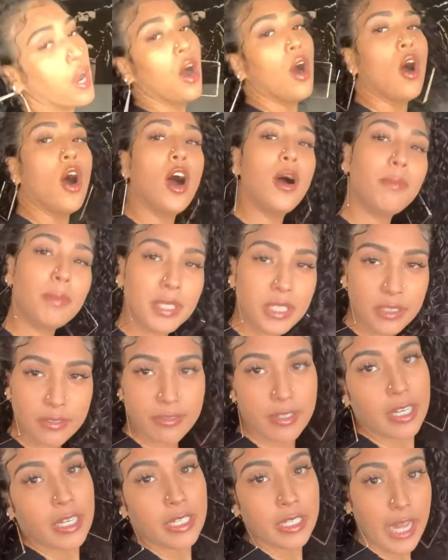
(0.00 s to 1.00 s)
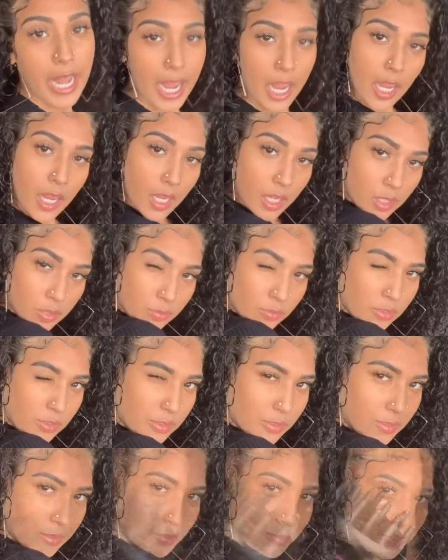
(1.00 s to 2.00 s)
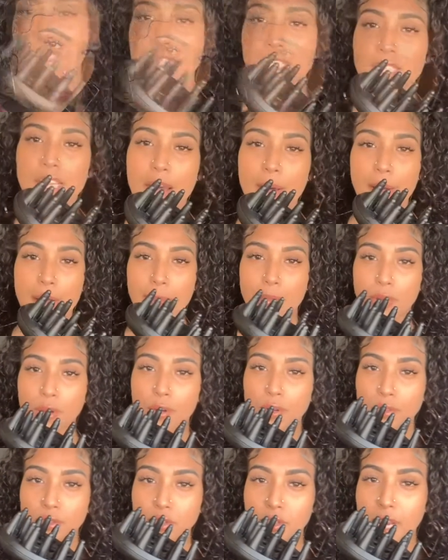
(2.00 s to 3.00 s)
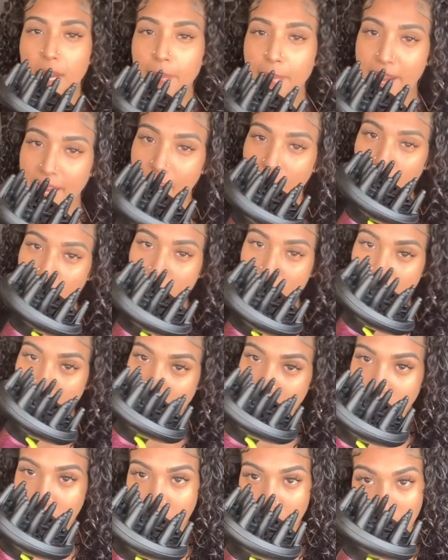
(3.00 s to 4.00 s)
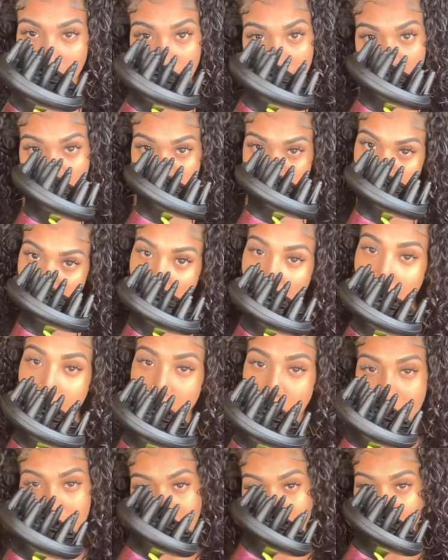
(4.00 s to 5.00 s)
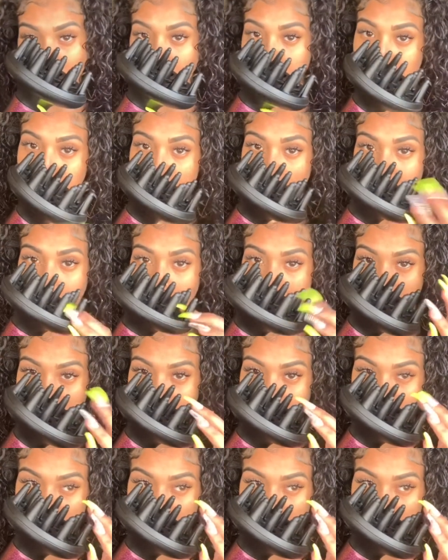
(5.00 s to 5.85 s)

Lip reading: all motherfucking day. So this is how I blow dry my hair with a diffuser, okay? This is how I use my little thing right now,